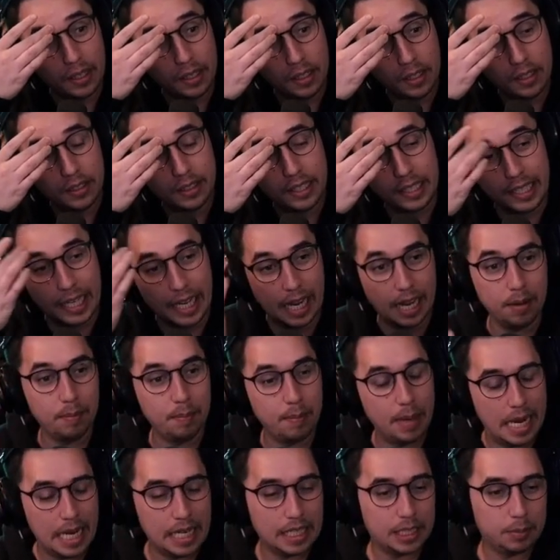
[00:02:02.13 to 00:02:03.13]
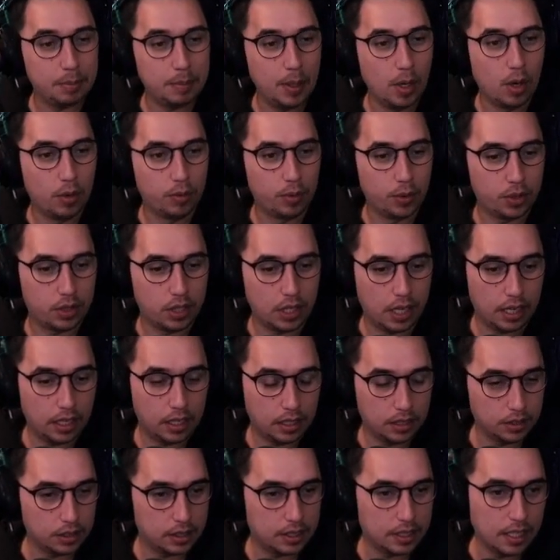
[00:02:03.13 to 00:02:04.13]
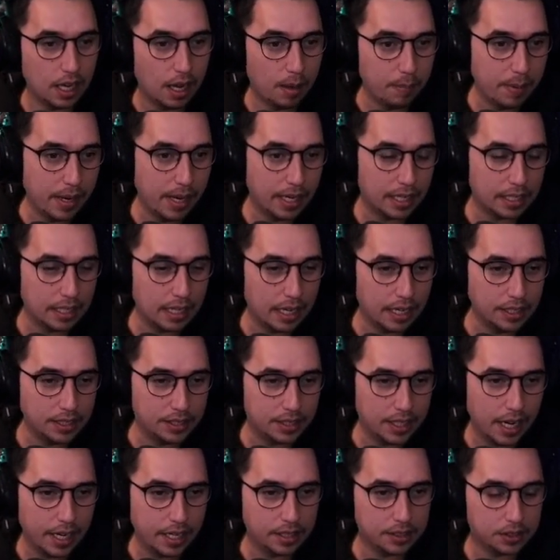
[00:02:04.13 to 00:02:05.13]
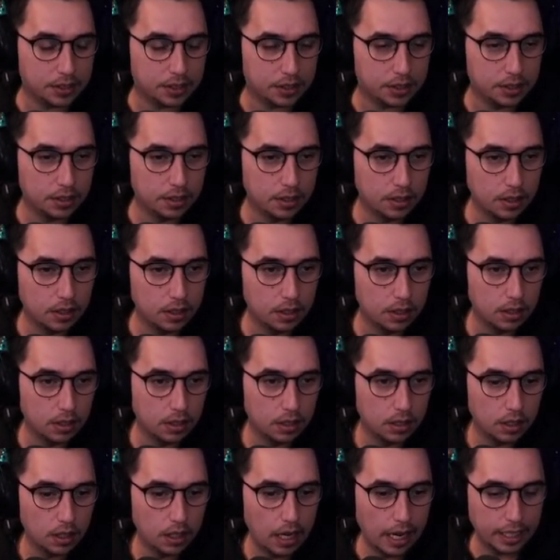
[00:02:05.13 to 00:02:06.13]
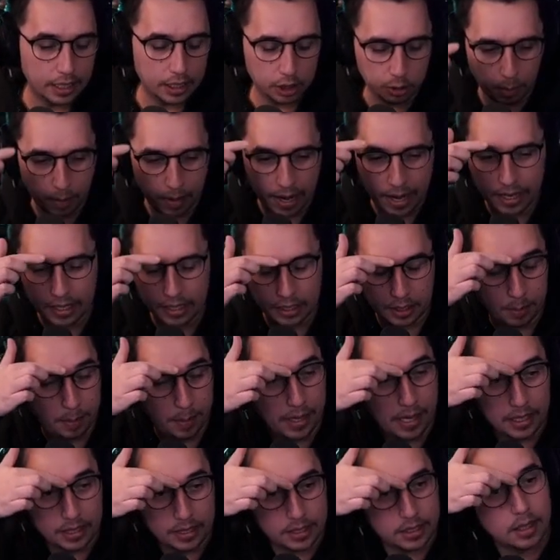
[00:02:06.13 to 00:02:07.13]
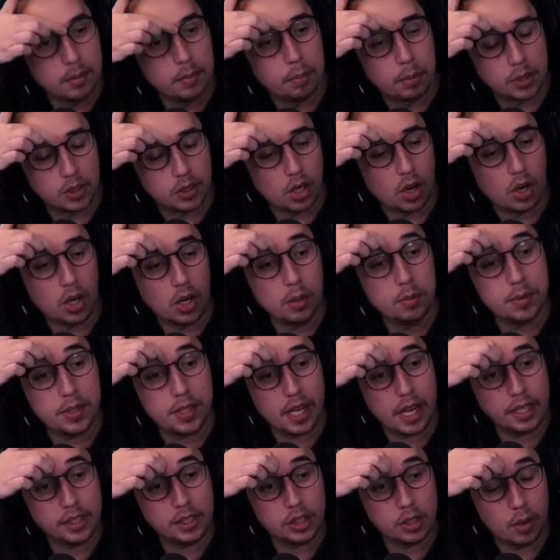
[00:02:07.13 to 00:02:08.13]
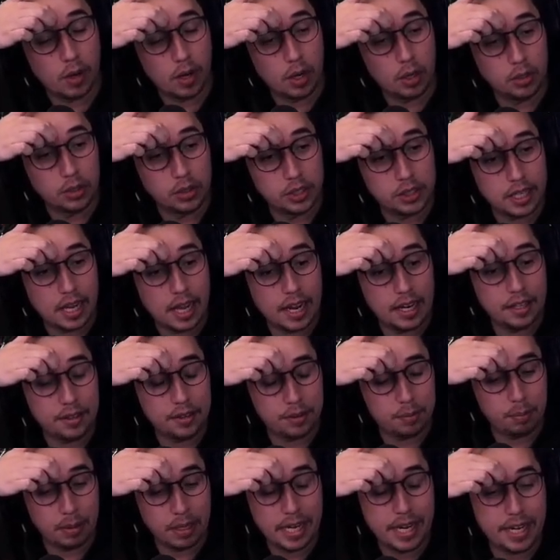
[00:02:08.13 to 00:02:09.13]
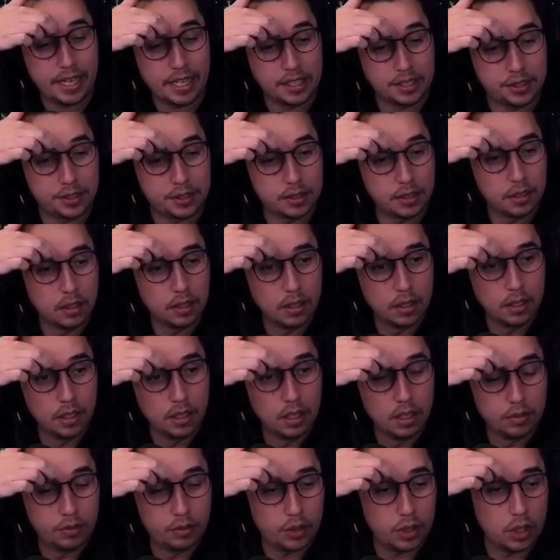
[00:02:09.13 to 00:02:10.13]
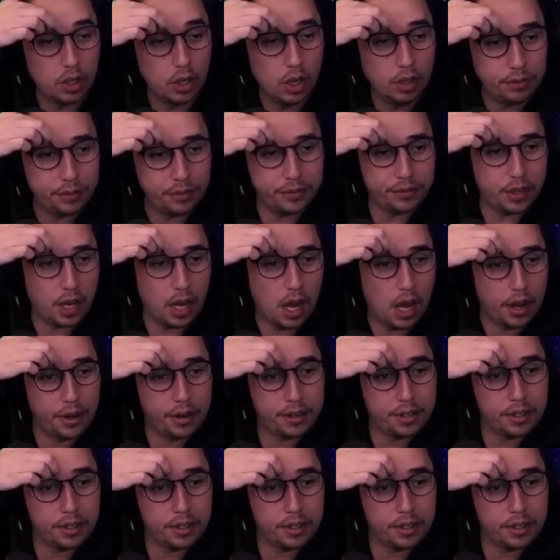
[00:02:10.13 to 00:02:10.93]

The game makes me overthink because it's not making any sense. Explain it to me in simple terms then so I understand. Please. For the love of God.